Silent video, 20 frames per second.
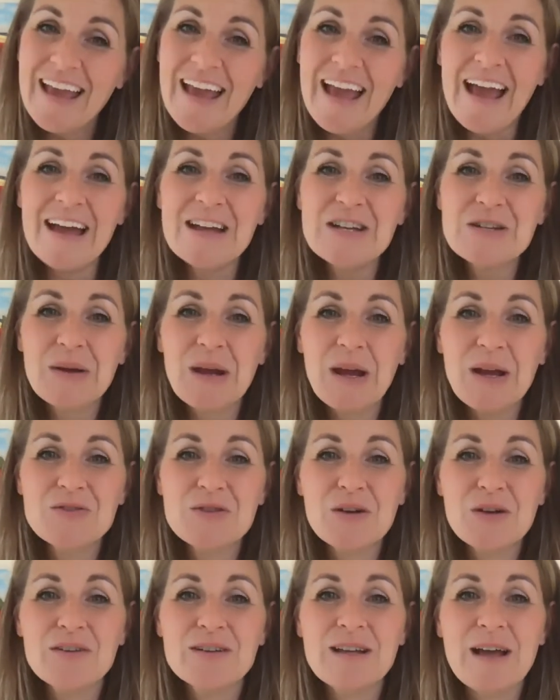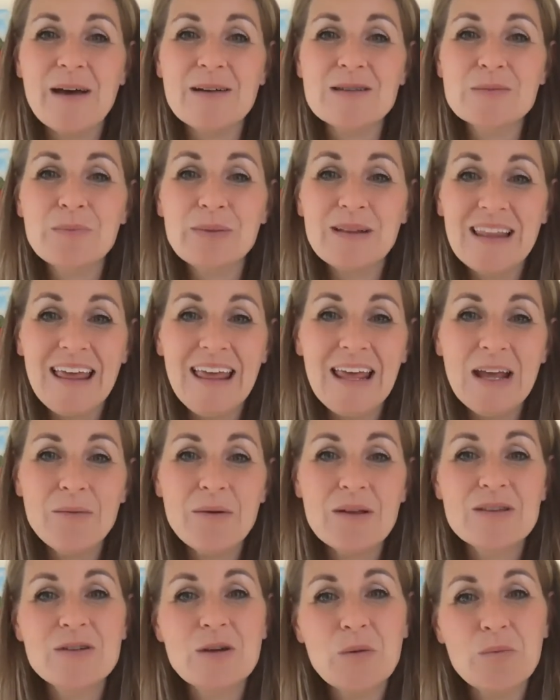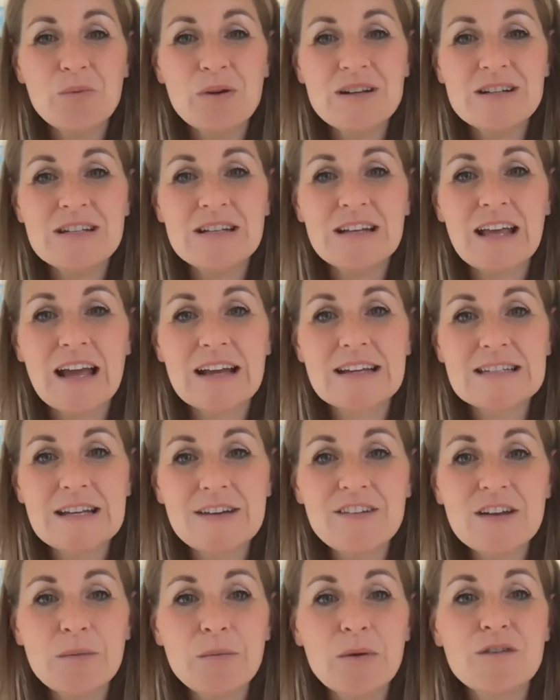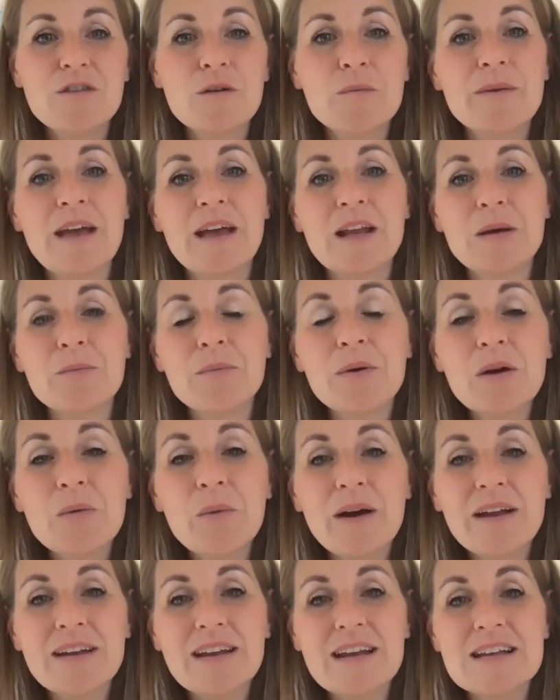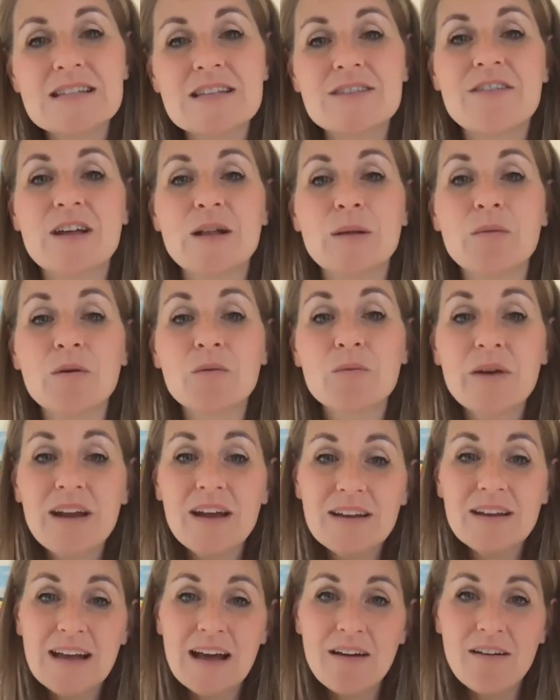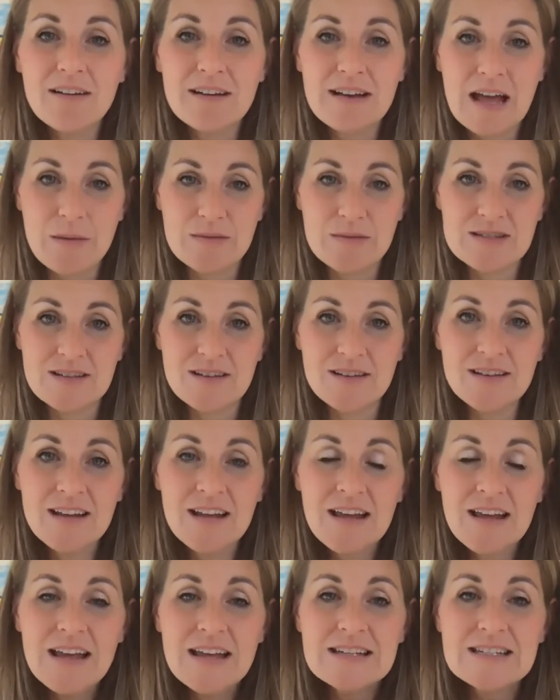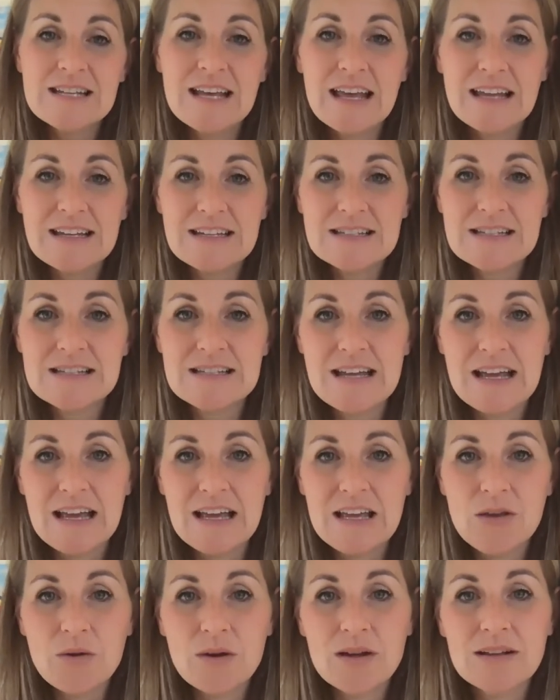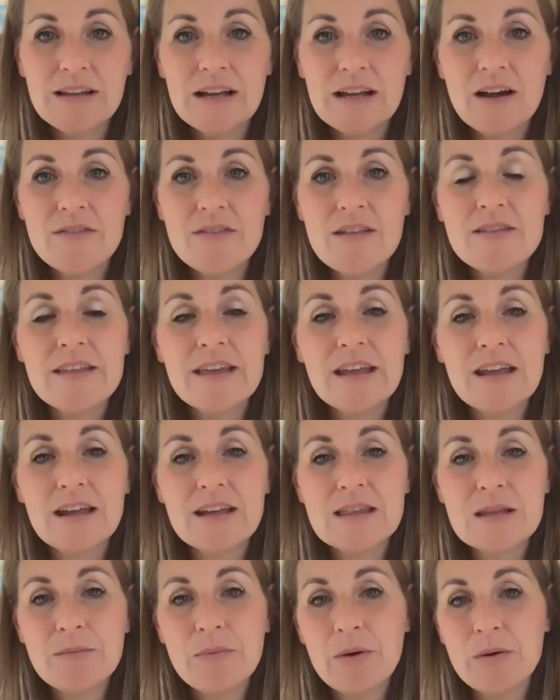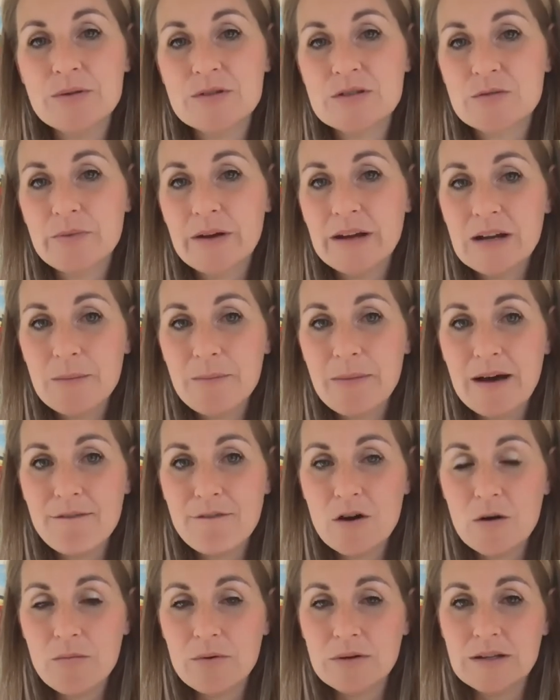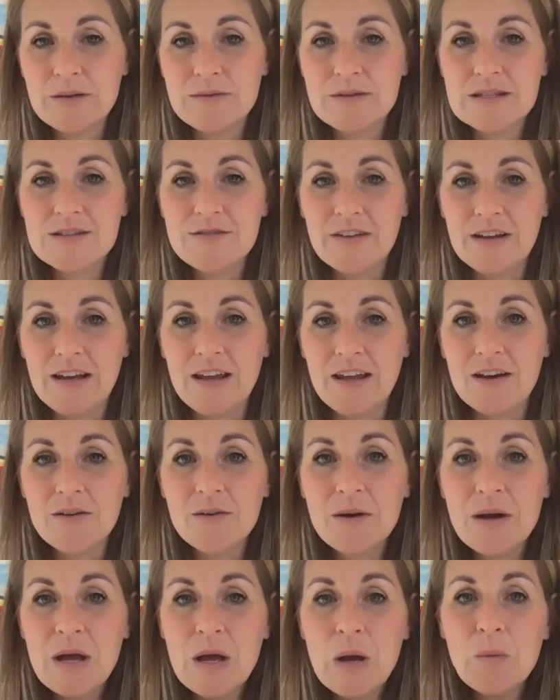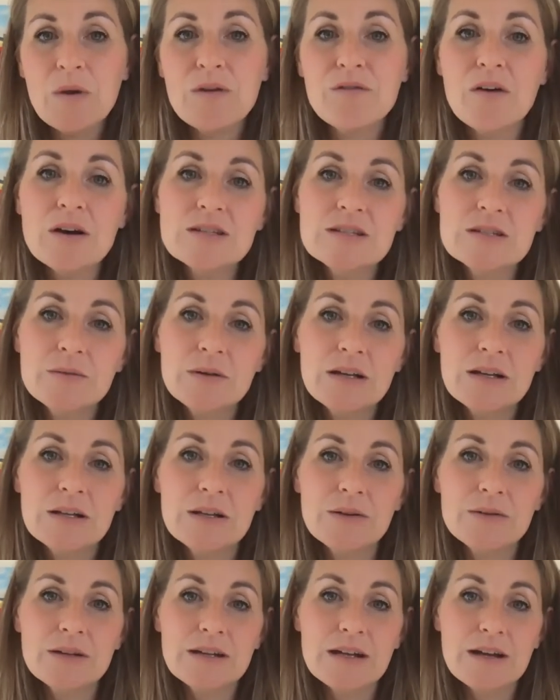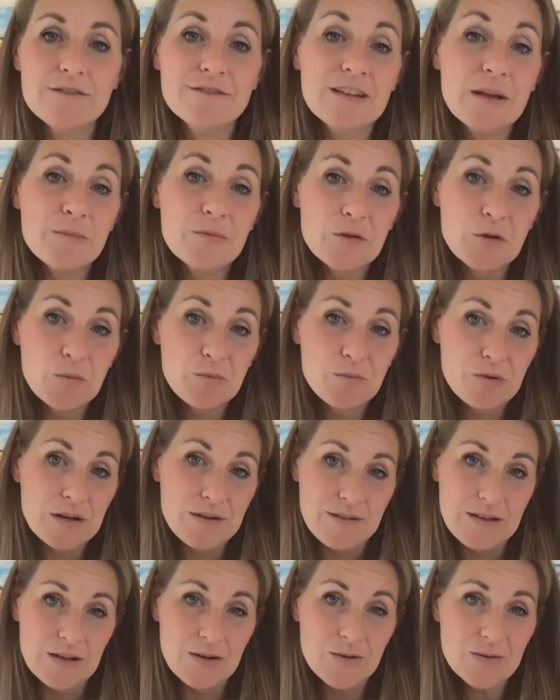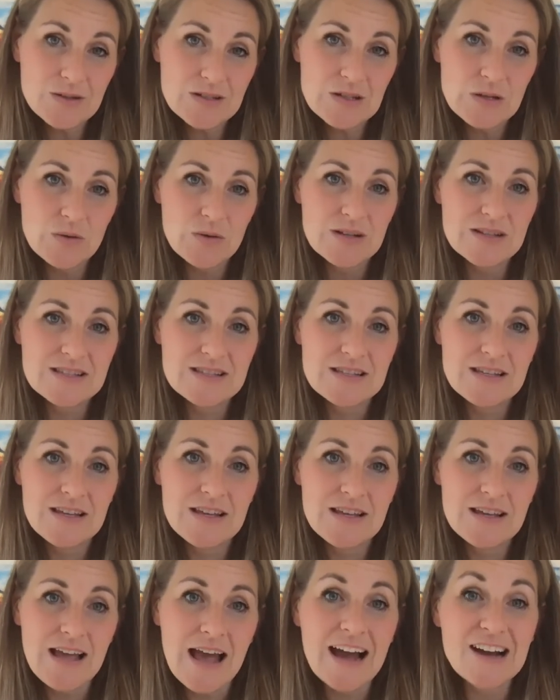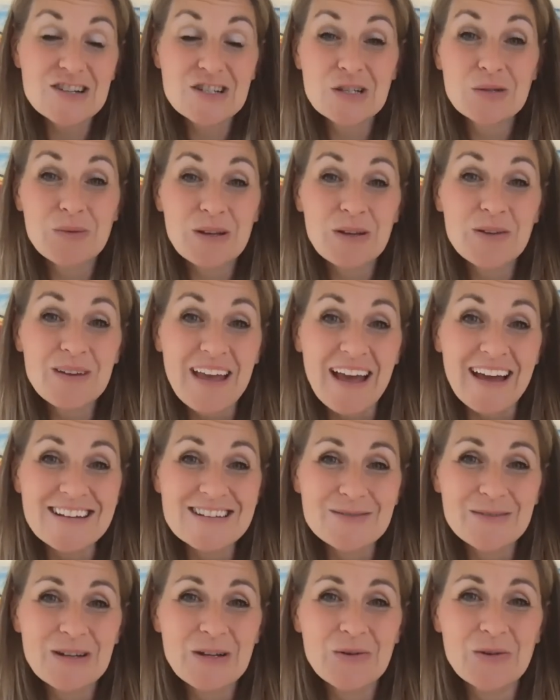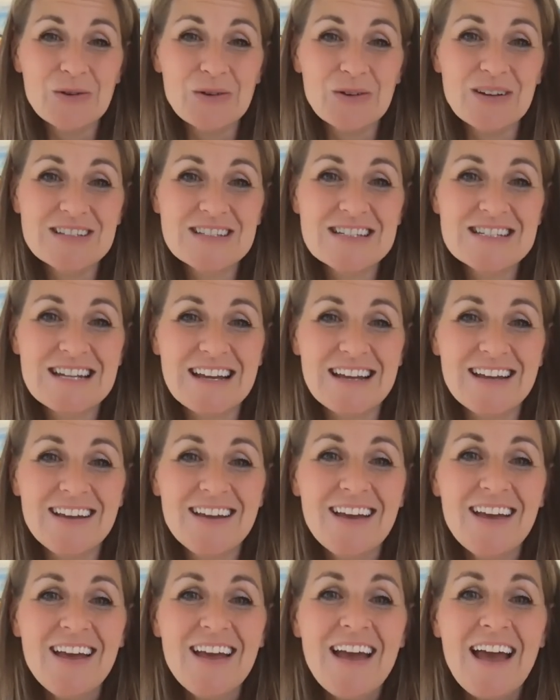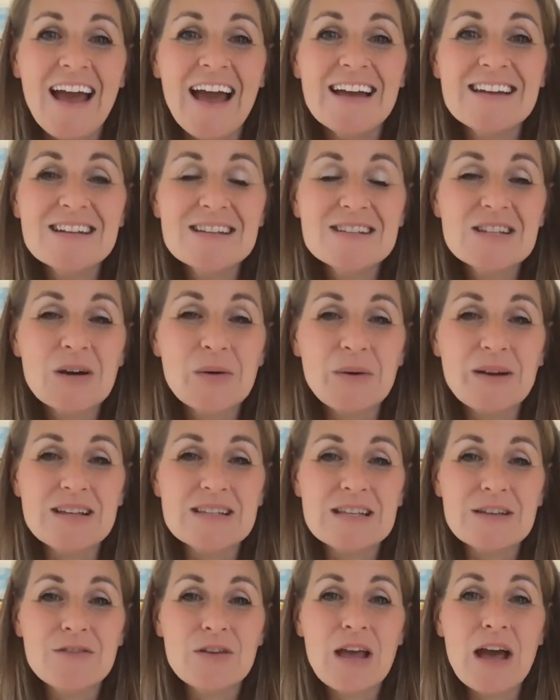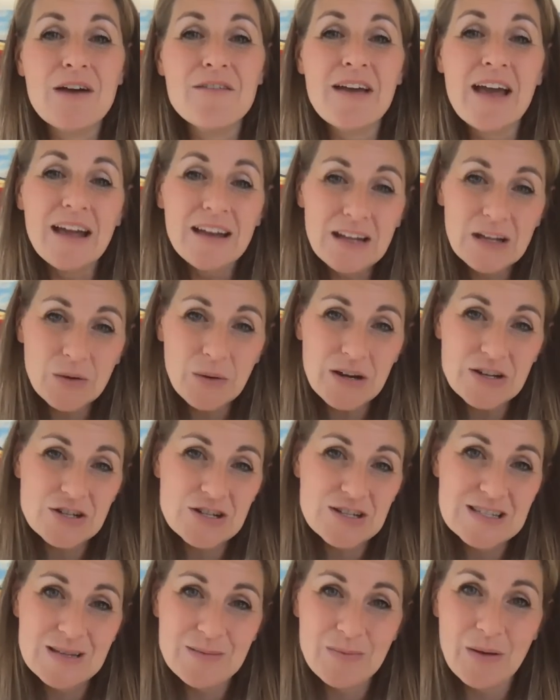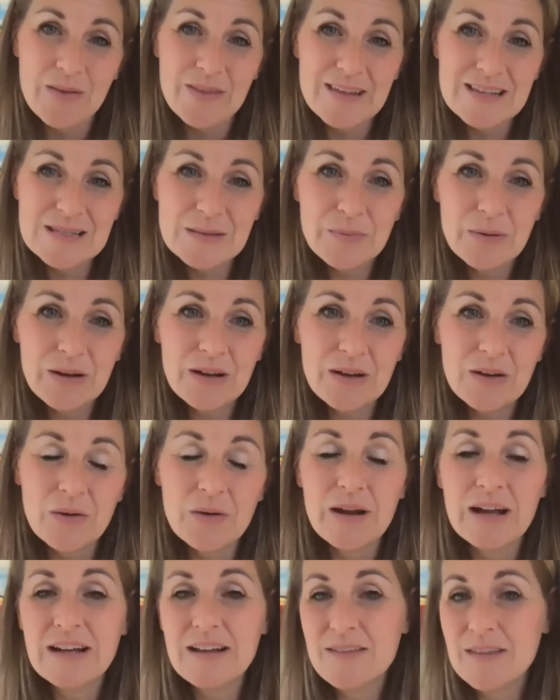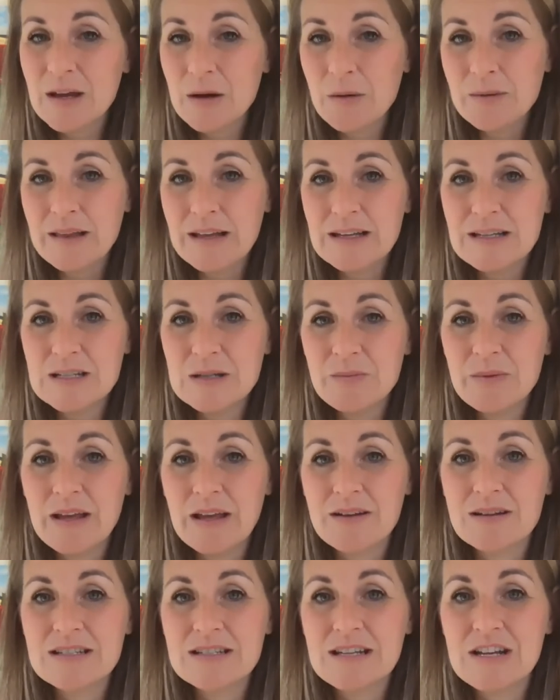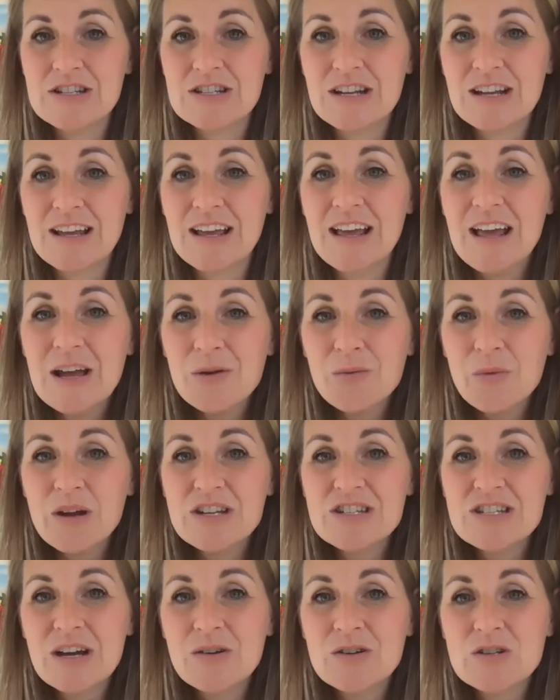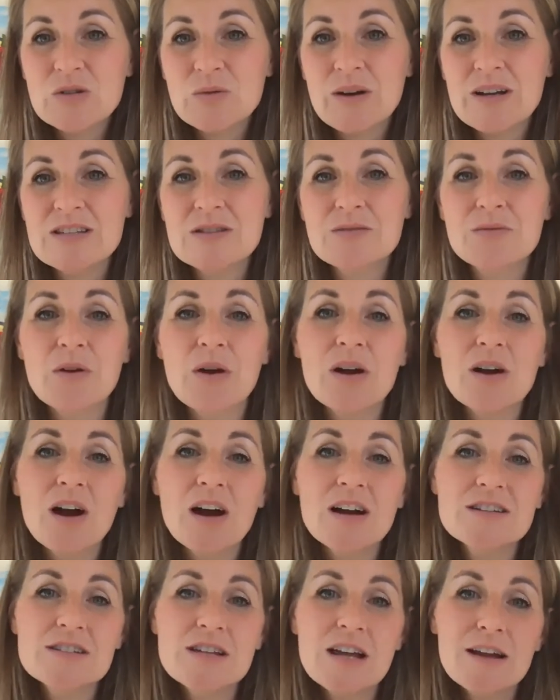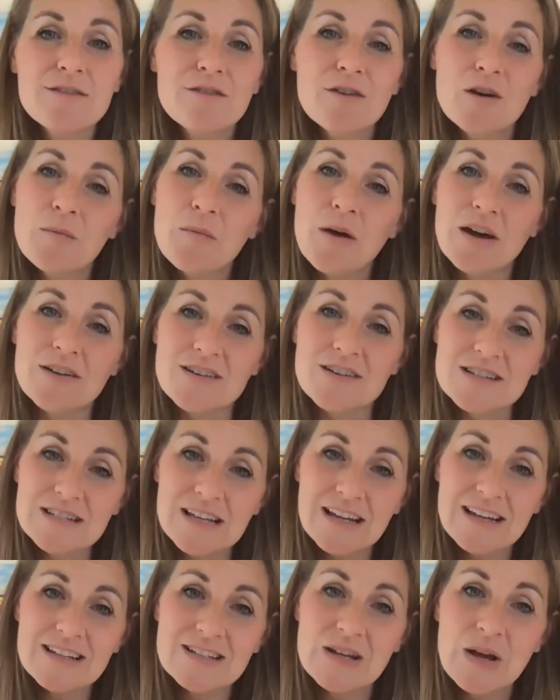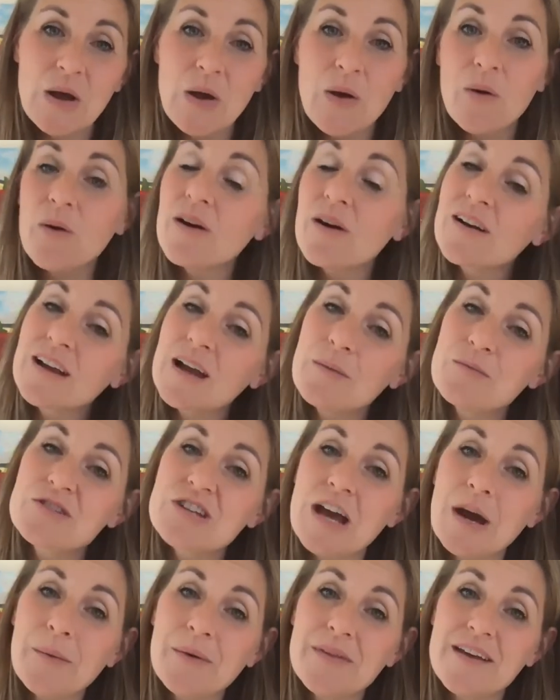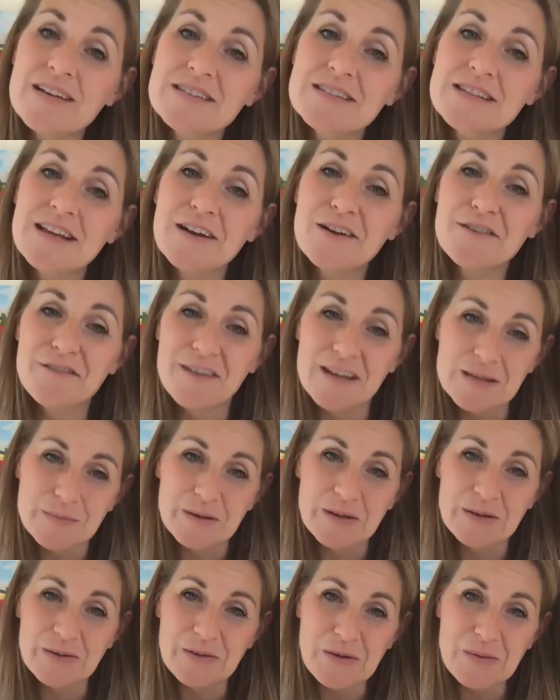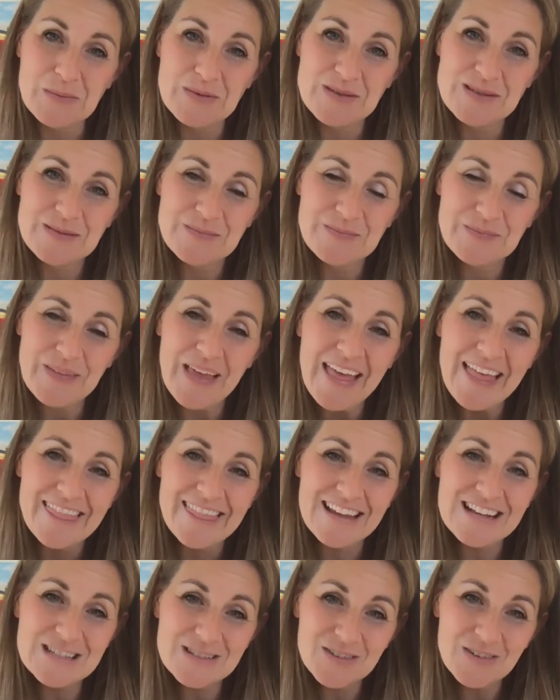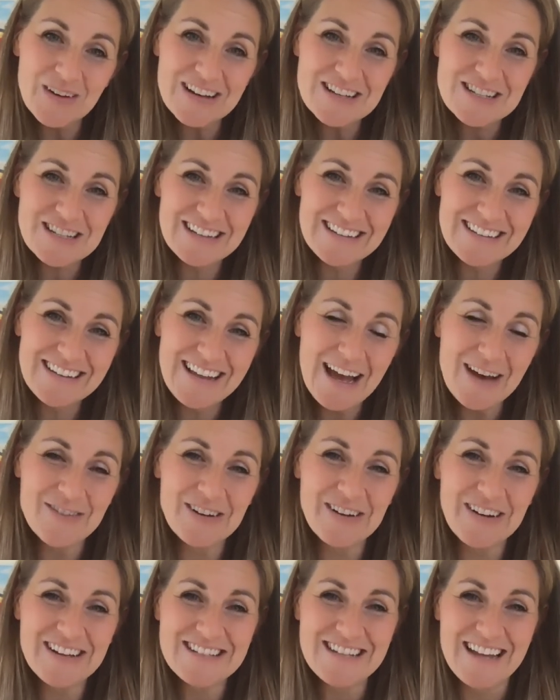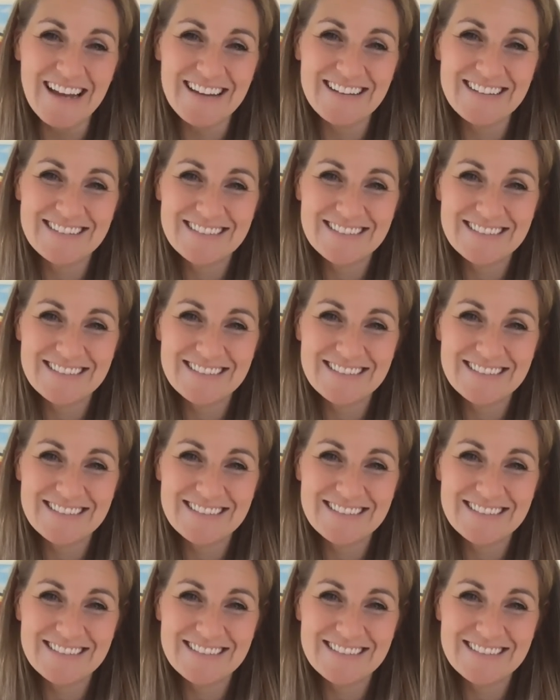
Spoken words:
Andrea and Trevor Dow's Playing with Note Printing Activity Book for Piano, Book 1 is available right now on Amazon. To get it today, you can click on the link in the post right above or below this video. We've also included a flip-through preview so you can see actually what you'll get when you order it today. And as always, if you have any questions about this book or anything related to piano teaching, reach out to us through our contact form on our site or come chat with us in our Facebook groups. Thanks for watching. Have a great day.